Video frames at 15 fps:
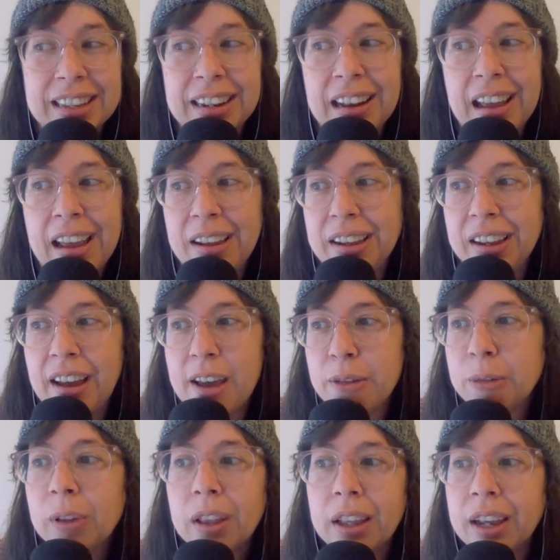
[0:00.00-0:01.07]
And I, I
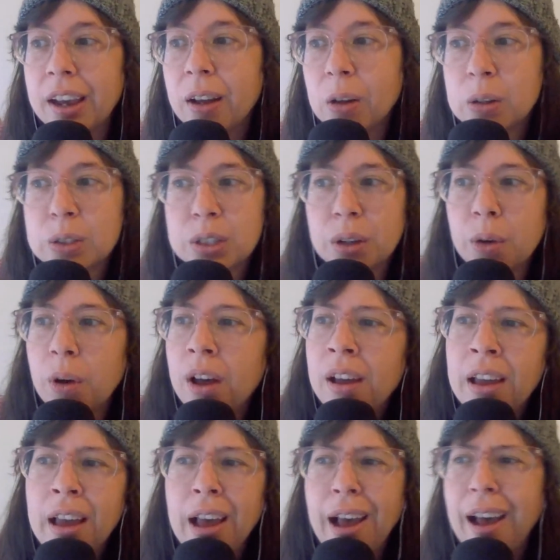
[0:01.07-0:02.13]
feel like I also,
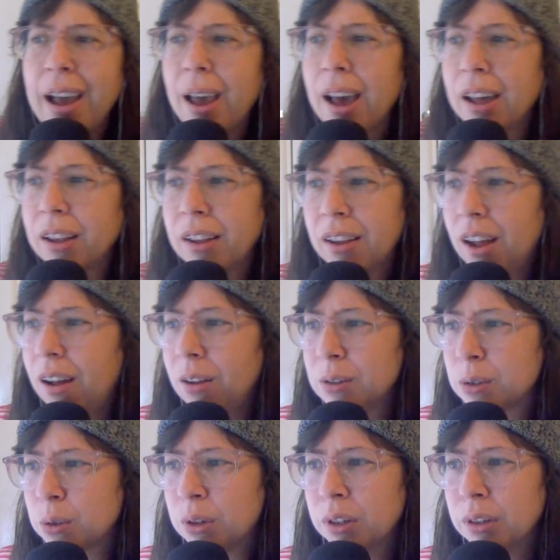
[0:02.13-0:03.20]
I, I'll, I'll
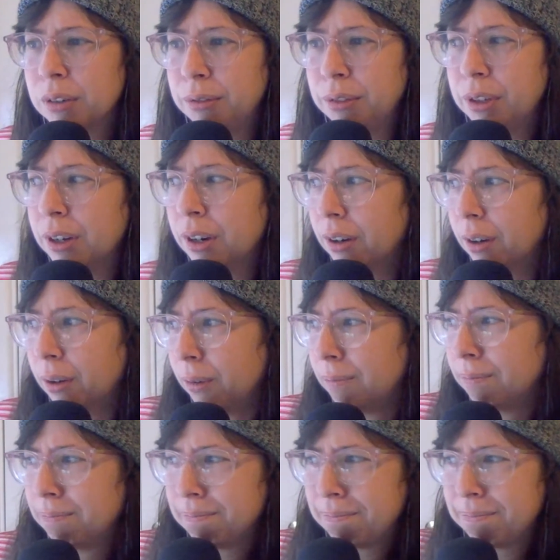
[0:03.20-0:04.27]
sort of, you know,